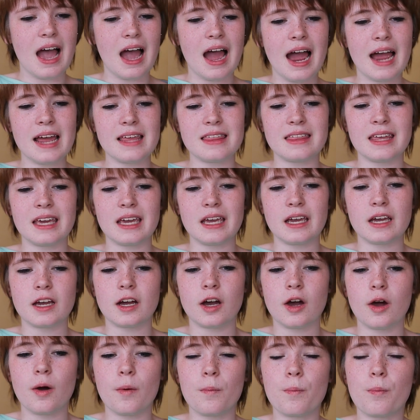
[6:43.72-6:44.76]
I think
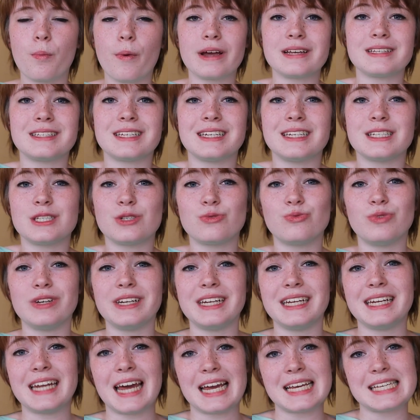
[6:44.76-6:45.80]
Brighton is a
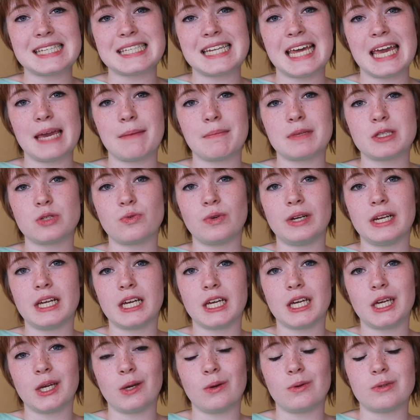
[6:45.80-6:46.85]
really nice name. It's really
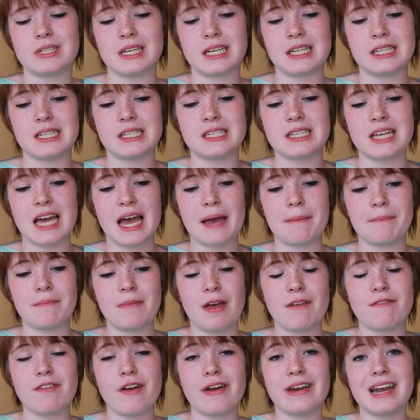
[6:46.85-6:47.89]
cute, and
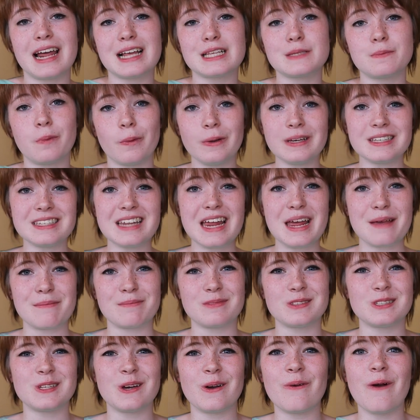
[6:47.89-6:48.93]
a very nice boy's name.
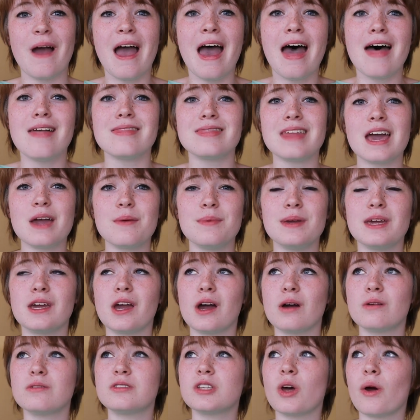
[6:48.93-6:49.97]
So there we
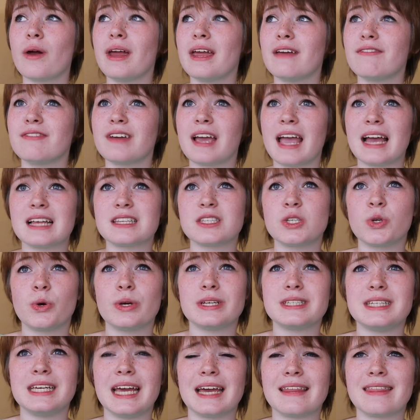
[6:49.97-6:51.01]
go. Sorry if it gets
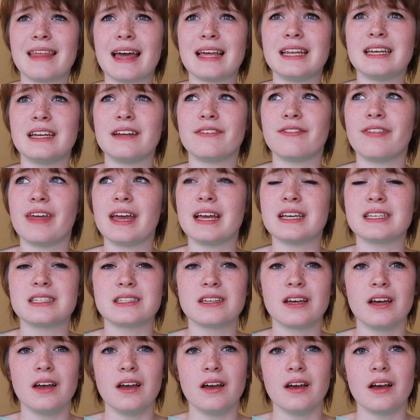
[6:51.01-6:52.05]
noisy at the end of this.
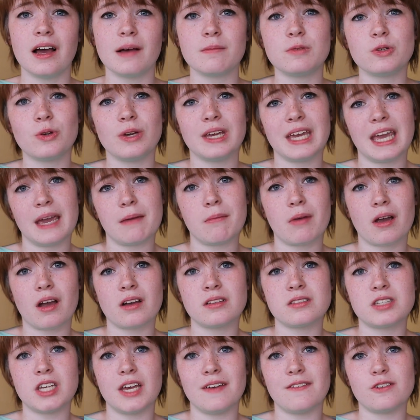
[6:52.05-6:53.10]
I'm doing it in my
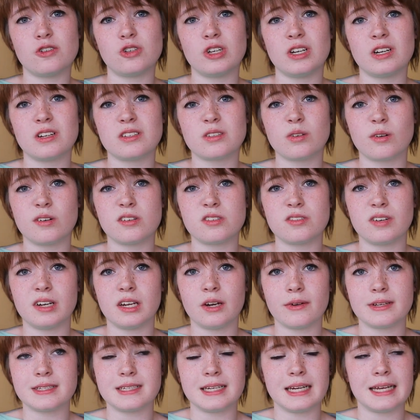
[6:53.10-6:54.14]
conservatory, and it's always really
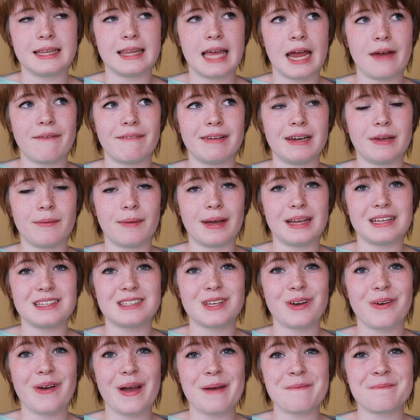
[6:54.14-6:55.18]
noisy in there anyway.
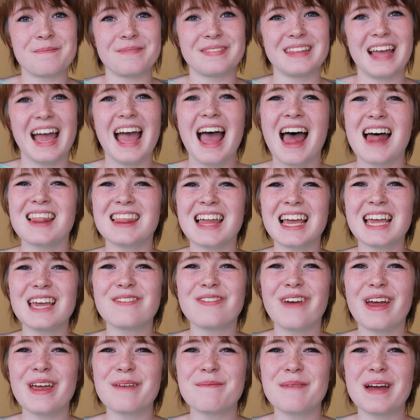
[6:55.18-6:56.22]
So thank you
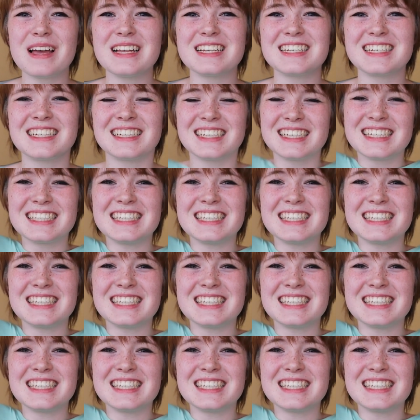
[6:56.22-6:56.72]
very much.